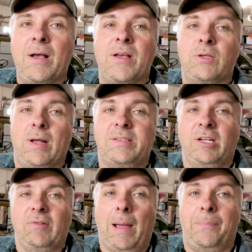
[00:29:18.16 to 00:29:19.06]
So that's
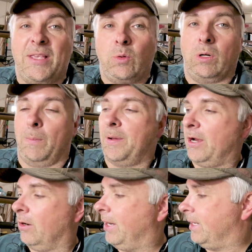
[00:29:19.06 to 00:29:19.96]
gonna wrap this one up
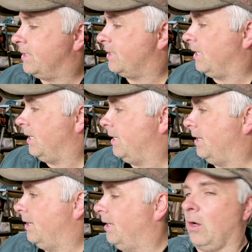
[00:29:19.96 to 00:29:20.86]
here. It's,
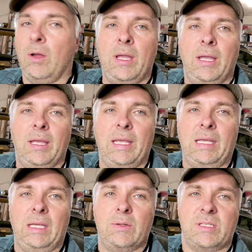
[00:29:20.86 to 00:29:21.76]
you know,
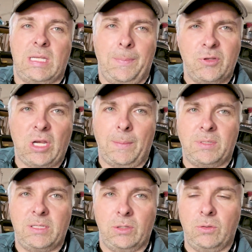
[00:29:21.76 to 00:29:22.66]
it was a simple job
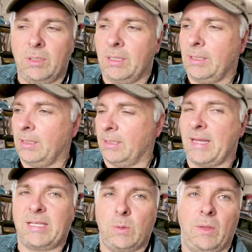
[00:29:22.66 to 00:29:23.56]
to do. It
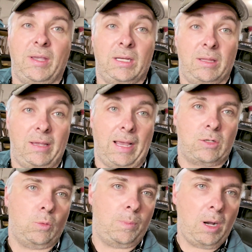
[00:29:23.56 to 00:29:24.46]
takes a while to get to the
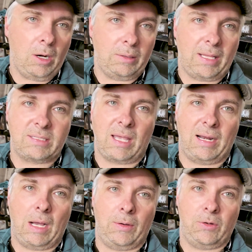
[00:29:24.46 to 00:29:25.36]
actual part. That's kind
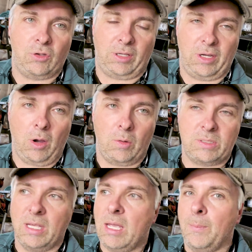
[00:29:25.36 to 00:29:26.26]
of how it usually
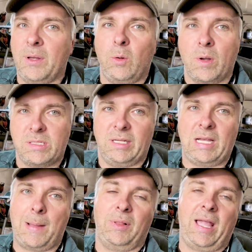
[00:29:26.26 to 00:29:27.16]
goes, but it wasn't a
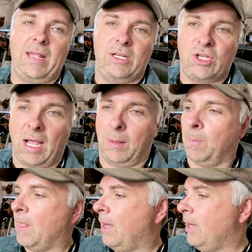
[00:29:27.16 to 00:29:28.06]
complicated
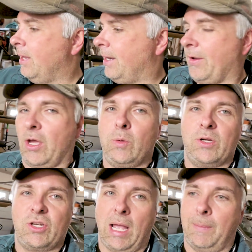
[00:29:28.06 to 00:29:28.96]
job. Now you go to
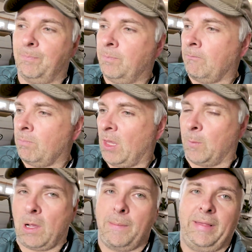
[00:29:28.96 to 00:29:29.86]
a shop, they're
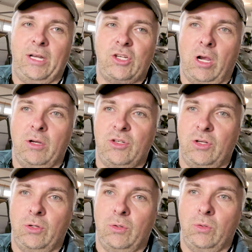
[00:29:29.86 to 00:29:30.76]
probably gonna charge
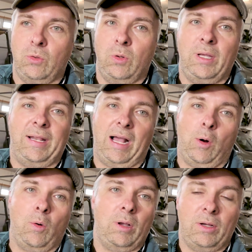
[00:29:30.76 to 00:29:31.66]
you an
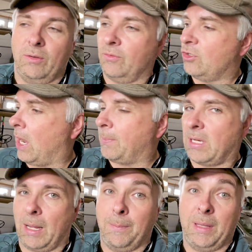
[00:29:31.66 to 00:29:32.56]
hour of shop
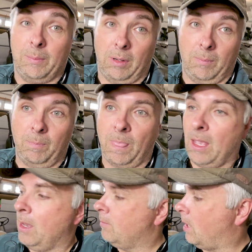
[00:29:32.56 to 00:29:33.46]
time minimum,
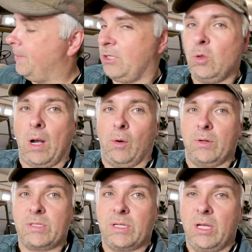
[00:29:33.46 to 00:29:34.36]
probably 2
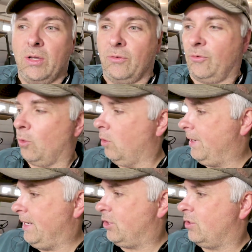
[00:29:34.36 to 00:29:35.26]
hours for
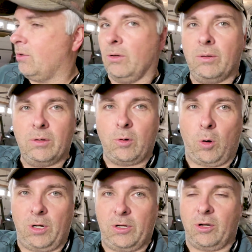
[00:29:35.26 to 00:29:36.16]
each
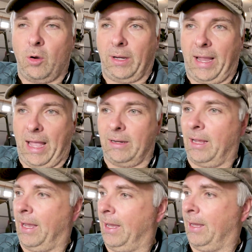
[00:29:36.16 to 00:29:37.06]
corner you're going at,
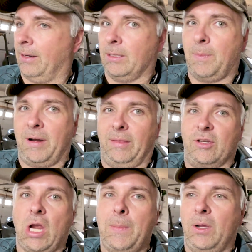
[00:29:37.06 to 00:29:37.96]
and depending on
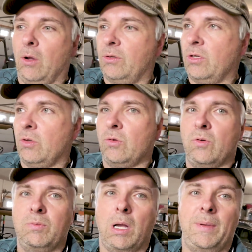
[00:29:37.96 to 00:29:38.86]
the shop you go
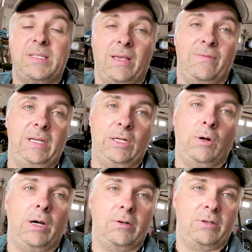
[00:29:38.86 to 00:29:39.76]
to, probably 70 to
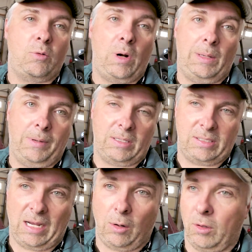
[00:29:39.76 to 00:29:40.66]
120 bucks
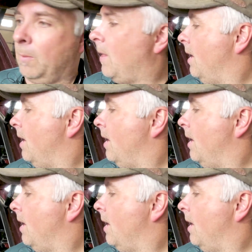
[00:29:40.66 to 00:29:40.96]
an hour.